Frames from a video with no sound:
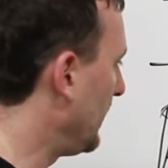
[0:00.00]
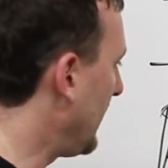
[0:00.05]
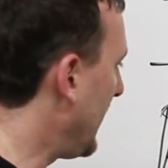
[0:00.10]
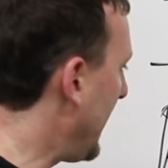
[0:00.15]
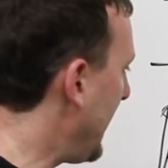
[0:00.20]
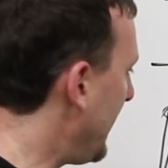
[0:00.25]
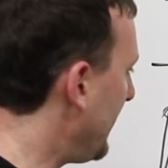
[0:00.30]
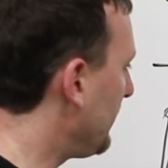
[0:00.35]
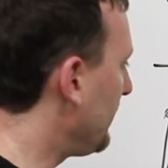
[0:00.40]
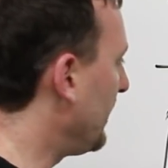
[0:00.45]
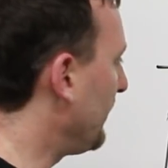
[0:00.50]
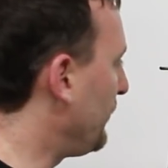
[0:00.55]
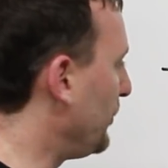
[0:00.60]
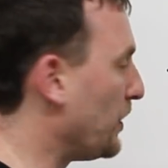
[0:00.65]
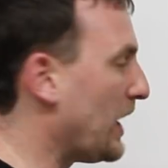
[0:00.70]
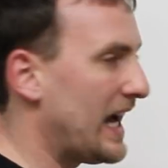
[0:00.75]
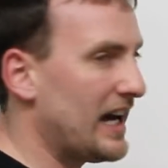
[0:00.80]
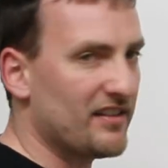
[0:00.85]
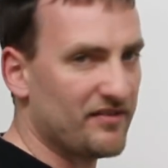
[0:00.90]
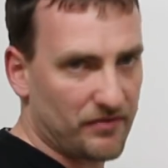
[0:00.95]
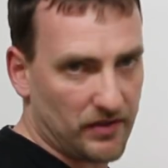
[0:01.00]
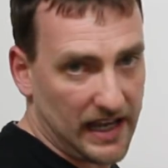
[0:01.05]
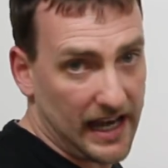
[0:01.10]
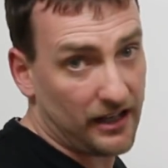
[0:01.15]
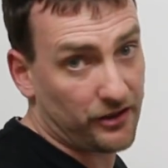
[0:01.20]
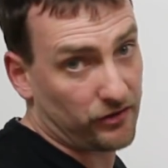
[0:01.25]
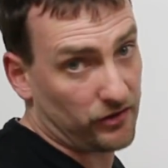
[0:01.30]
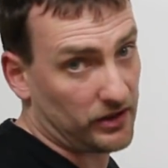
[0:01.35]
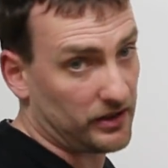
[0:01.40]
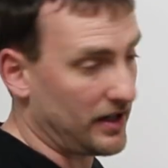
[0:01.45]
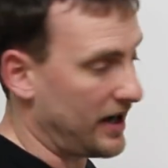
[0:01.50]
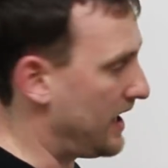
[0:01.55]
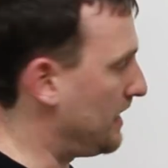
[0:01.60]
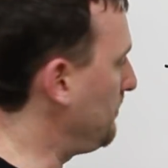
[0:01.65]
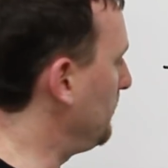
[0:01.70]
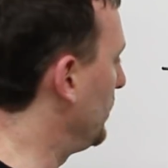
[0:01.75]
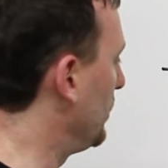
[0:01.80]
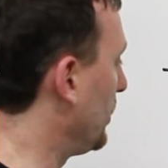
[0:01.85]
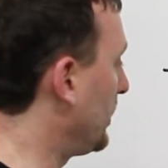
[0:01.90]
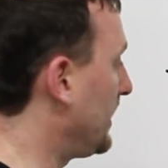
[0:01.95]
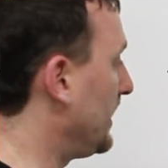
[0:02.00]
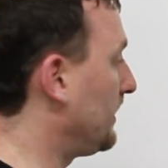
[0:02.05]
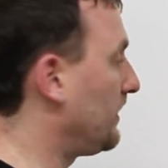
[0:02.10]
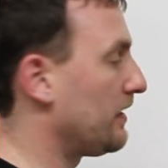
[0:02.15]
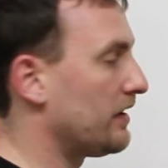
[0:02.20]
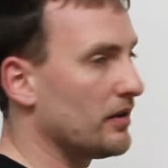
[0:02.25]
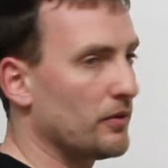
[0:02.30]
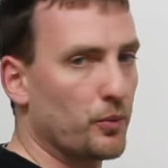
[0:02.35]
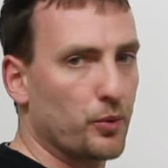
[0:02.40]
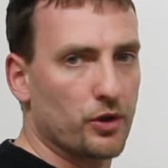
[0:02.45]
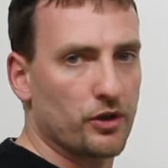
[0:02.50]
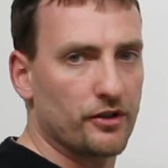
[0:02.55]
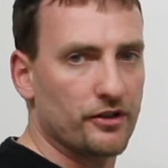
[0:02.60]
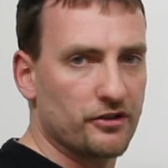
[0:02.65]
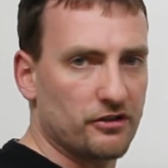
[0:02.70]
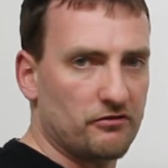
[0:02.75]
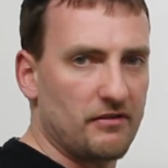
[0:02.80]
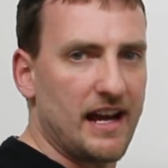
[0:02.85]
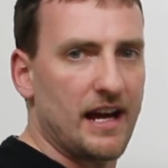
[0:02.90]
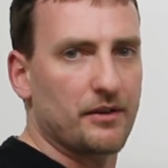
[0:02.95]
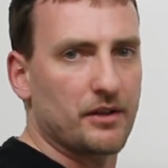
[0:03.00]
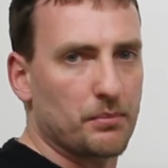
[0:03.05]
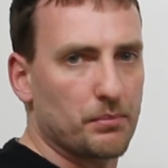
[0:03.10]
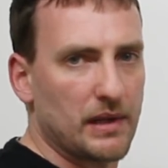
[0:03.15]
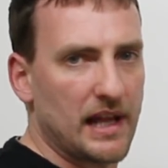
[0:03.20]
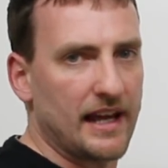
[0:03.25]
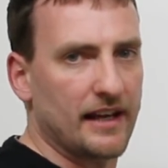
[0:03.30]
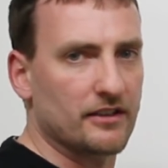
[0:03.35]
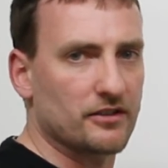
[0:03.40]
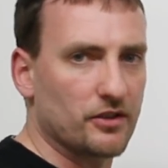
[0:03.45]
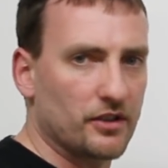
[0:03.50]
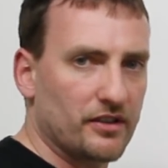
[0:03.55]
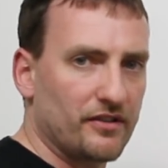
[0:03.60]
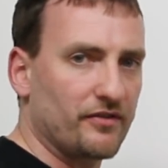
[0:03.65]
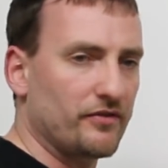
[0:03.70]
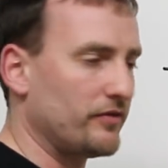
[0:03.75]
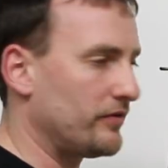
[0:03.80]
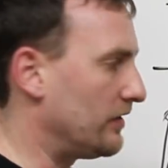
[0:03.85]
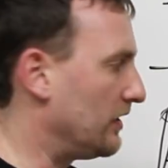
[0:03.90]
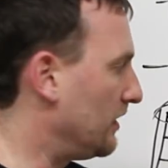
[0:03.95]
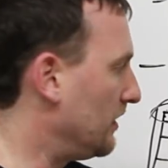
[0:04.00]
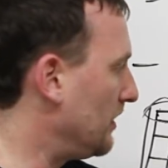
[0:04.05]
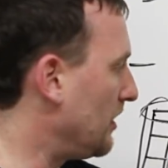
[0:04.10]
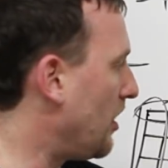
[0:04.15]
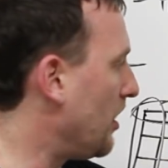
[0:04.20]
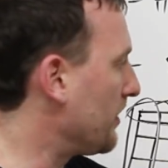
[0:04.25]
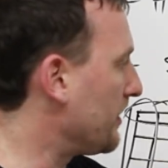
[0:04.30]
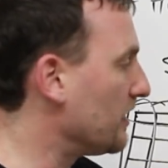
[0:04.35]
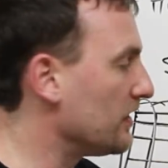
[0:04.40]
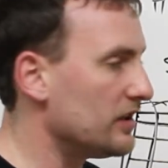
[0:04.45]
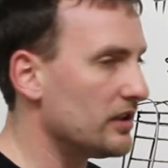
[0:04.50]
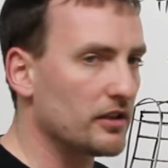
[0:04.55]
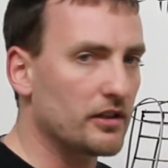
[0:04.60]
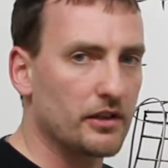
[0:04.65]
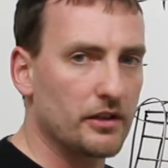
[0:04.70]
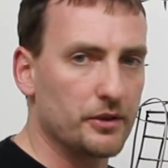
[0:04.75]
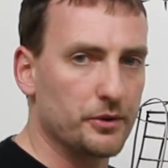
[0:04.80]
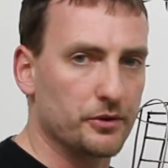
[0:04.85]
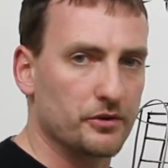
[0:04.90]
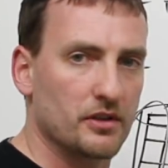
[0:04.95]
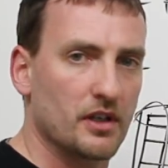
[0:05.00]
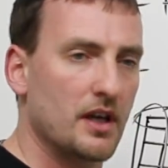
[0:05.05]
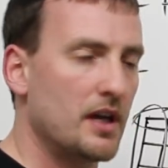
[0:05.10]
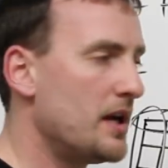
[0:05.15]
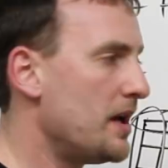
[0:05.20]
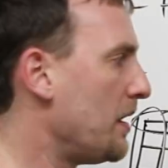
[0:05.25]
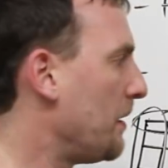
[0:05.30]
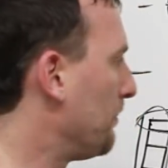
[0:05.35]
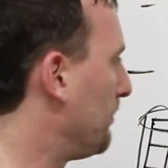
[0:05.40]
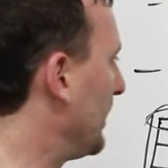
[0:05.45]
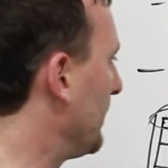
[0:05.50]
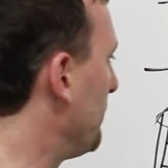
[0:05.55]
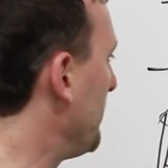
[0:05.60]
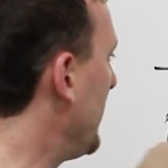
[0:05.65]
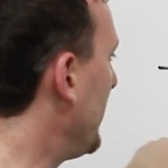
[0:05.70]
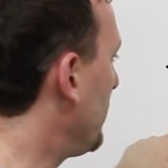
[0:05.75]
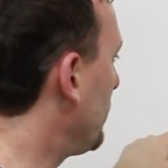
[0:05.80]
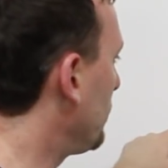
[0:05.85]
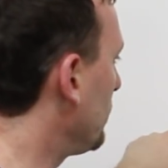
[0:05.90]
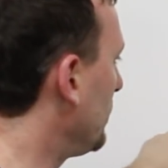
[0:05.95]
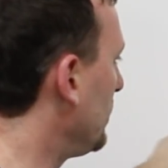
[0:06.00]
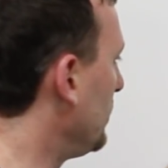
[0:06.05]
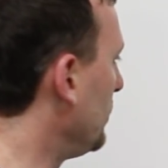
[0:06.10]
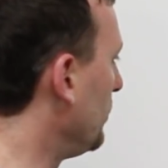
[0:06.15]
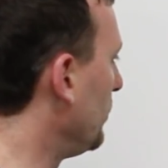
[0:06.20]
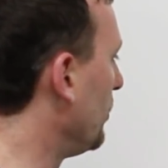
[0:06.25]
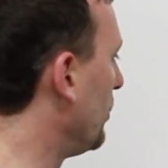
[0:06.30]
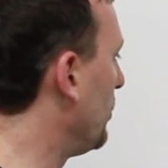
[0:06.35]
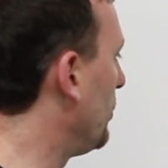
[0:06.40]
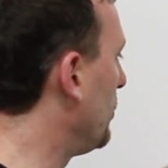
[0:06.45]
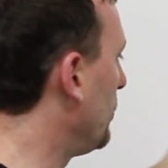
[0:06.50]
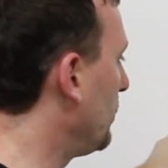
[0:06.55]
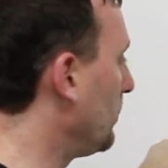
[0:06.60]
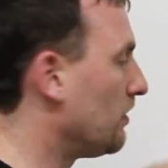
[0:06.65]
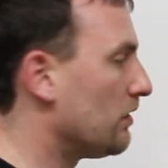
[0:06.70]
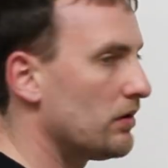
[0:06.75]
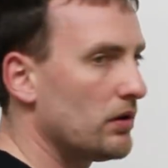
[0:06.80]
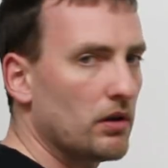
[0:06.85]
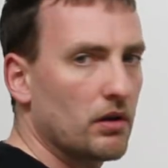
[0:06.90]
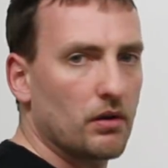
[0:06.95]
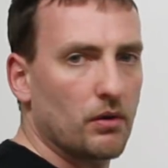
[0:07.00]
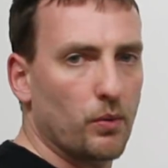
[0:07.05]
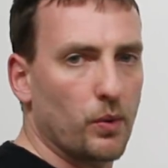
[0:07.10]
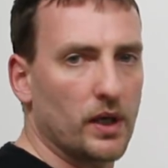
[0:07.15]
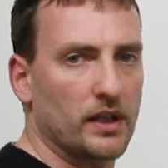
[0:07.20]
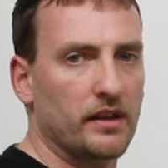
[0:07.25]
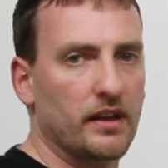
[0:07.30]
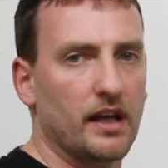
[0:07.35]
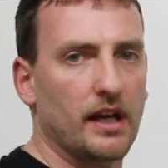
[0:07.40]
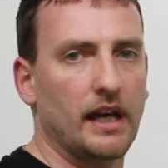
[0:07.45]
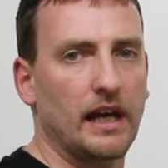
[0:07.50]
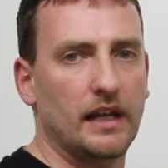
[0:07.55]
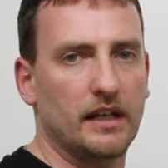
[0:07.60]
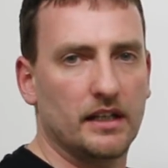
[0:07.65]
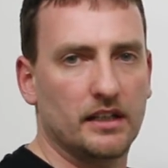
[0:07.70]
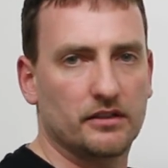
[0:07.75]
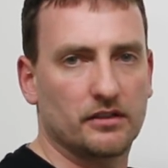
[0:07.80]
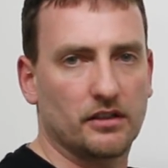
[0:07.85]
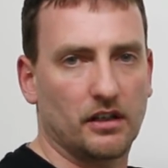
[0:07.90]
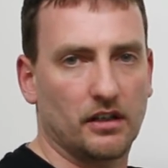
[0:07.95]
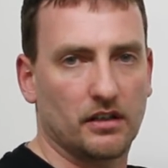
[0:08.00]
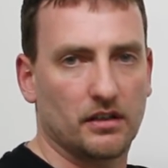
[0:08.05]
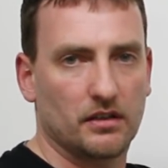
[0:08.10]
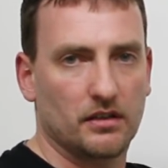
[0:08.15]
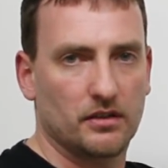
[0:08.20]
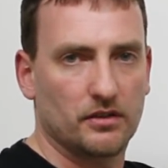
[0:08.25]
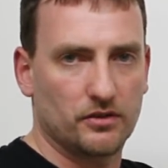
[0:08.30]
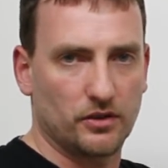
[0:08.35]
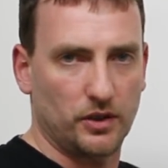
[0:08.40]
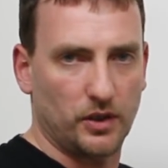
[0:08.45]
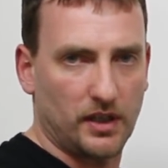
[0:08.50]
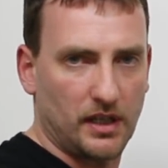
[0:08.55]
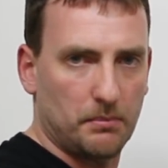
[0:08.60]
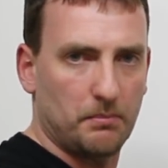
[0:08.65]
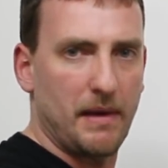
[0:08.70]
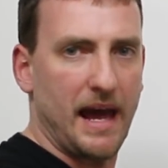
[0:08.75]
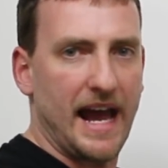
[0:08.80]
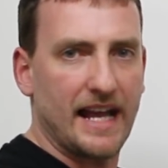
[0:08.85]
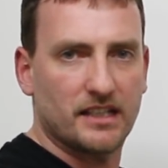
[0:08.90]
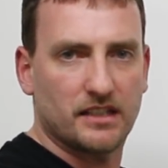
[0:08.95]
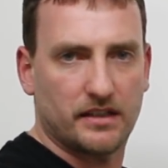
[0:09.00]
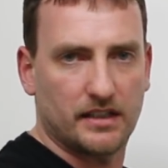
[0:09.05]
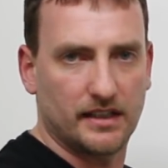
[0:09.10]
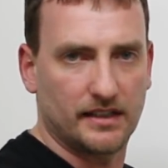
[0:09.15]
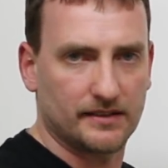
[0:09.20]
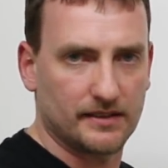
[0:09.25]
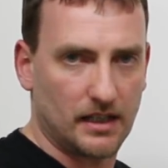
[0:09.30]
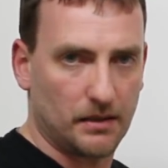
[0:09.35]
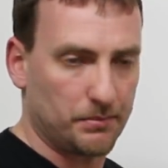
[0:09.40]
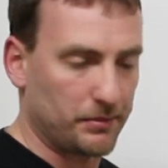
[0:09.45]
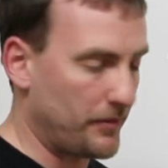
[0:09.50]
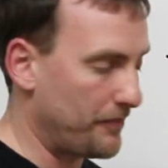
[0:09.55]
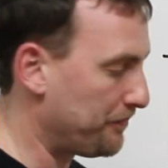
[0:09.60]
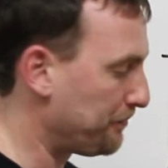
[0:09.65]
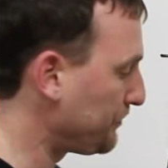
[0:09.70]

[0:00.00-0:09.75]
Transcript: And if you have extra time, look at the words around the blanks. Look at all the little clues. But make sure you know what the headings are so you can match things up.